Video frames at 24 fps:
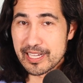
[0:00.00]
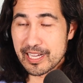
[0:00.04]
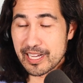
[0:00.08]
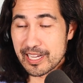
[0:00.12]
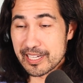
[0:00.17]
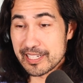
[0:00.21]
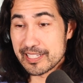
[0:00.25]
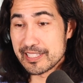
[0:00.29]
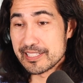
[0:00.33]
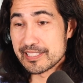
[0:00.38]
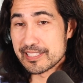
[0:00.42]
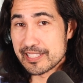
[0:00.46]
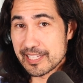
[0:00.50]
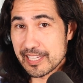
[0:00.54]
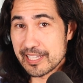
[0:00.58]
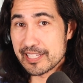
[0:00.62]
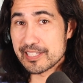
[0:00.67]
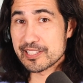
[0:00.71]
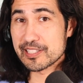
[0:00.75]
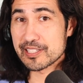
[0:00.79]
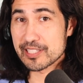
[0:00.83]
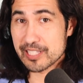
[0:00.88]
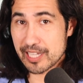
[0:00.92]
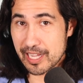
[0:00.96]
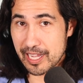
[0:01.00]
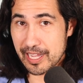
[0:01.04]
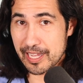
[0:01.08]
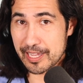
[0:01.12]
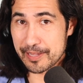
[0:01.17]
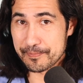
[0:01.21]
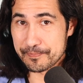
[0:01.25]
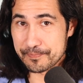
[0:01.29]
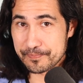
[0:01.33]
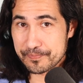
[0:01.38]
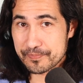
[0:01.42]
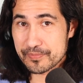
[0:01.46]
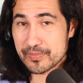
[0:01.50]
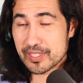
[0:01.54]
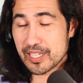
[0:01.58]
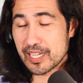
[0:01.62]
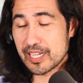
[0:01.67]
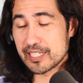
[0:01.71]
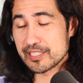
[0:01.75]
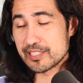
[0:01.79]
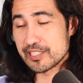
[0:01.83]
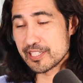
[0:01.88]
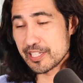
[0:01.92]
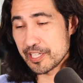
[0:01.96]
It takes time.
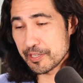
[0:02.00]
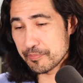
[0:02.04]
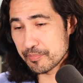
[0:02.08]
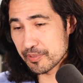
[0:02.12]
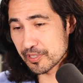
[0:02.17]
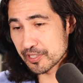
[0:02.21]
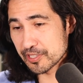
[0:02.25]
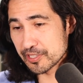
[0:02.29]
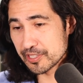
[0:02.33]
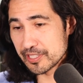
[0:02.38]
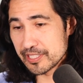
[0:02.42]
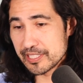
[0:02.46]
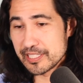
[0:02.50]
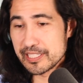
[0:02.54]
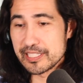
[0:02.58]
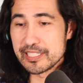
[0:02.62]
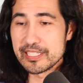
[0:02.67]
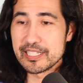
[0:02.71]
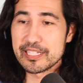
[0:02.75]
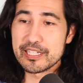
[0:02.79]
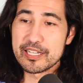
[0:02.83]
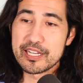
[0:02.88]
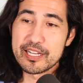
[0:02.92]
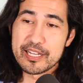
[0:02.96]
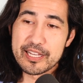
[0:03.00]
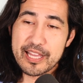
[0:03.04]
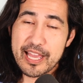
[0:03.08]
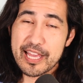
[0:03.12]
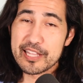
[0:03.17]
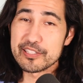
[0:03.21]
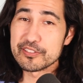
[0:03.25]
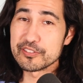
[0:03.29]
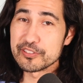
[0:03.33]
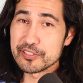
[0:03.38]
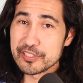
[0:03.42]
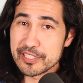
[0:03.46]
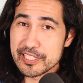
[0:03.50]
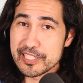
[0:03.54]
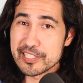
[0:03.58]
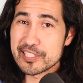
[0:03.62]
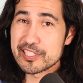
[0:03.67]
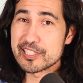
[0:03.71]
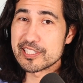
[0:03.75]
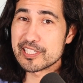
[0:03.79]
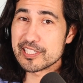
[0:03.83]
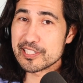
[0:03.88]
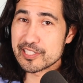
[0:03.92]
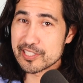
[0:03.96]
Typically, at
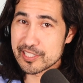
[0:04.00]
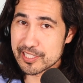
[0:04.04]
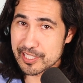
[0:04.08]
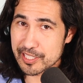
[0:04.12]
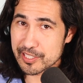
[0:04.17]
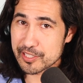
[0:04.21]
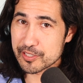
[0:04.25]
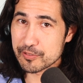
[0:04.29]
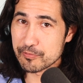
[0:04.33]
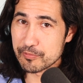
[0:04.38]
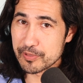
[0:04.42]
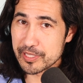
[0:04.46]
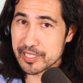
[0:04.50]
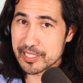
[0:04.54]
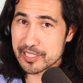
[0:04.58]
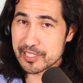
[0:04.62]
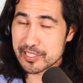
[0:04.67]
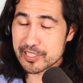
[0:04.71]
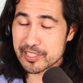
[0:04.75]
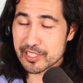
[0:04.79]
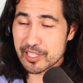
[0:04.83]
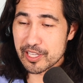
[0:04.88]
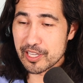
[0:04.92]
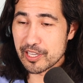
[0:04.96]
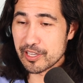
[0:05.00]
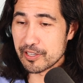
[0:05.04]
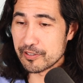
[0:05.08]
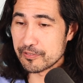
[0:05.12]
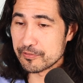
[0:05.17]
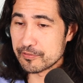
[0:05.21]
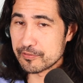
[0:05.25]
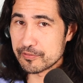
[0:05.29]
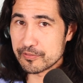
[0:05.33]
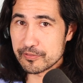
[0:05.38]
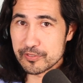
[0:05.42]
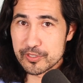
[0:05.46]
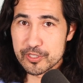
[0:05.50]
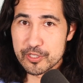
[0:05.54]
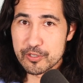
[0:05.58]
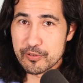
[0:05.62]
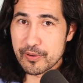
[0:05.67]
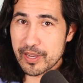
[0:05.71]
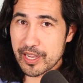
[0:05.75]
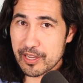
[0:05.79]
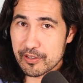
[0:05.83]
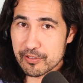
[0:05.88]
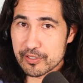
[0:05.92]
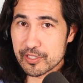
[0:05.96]
least 6 weeks of
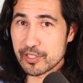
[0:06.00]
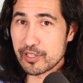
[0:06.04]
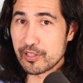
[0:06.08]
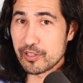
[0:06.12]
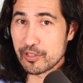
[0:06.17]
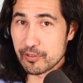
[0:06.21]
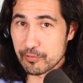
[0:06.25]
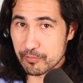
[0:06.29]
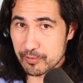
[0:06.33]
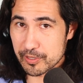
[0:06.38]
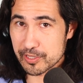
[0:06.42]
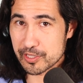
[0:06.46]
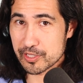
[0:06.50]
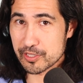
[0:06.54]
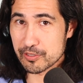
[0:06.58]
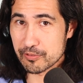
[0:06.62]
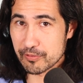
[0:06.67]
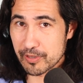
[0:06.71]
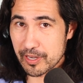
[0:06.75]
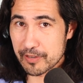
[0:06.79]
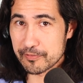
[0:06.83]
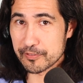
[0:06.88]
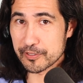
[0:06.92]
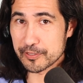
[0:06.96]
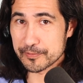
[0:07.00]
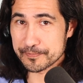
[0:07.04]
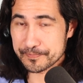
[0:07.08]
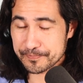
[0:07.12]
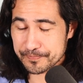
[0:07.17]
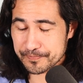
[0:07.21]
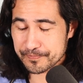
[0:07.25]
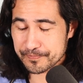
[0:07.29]
no alcohol whatsoever.